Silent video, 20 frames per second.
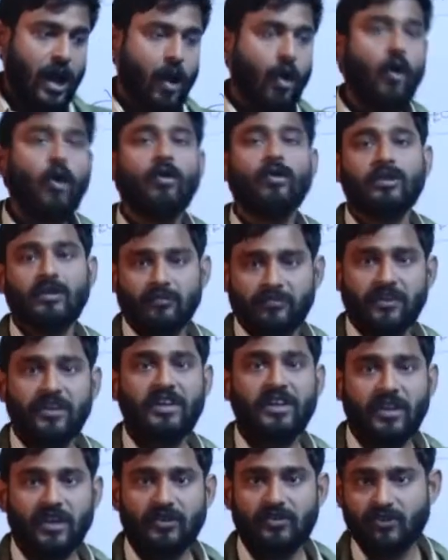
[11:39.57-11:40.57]
or the
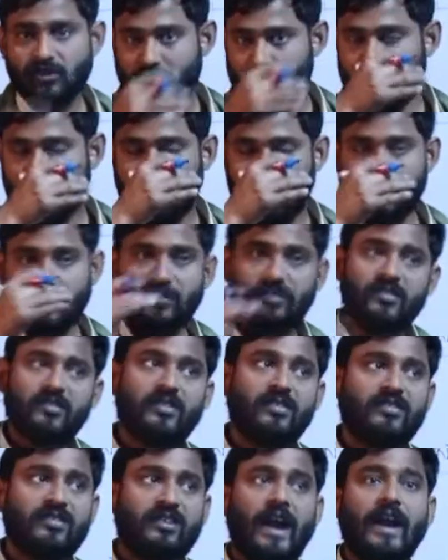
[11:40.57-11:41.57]
VTH, and this is
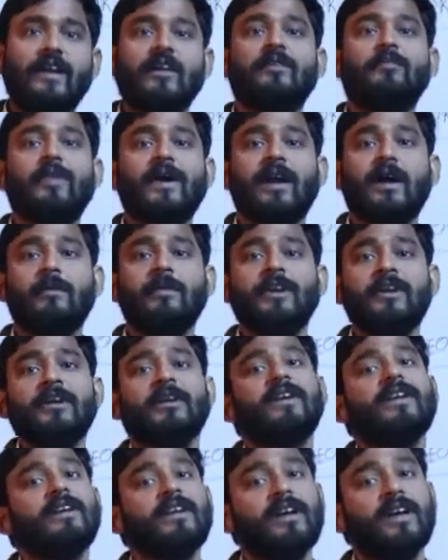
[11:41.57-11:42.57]
a standard parameter
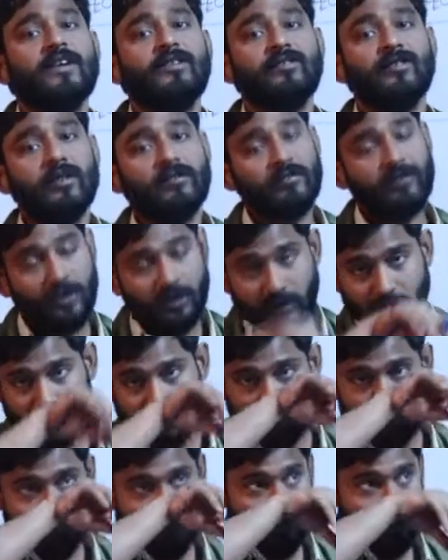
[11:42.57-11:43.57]
in case of
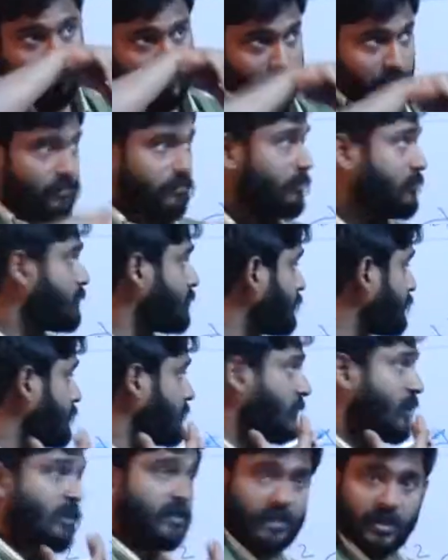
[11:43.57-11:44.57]
a
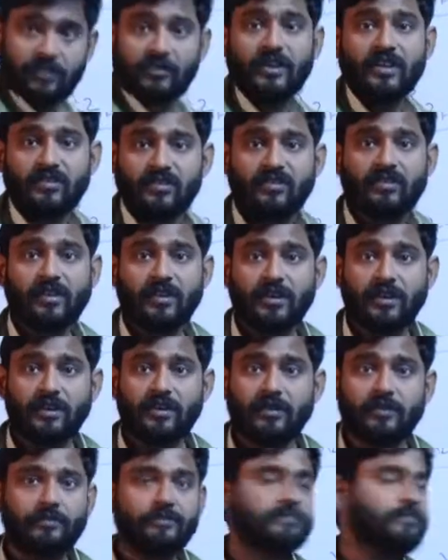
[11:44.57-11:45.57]
Thevenin circuit,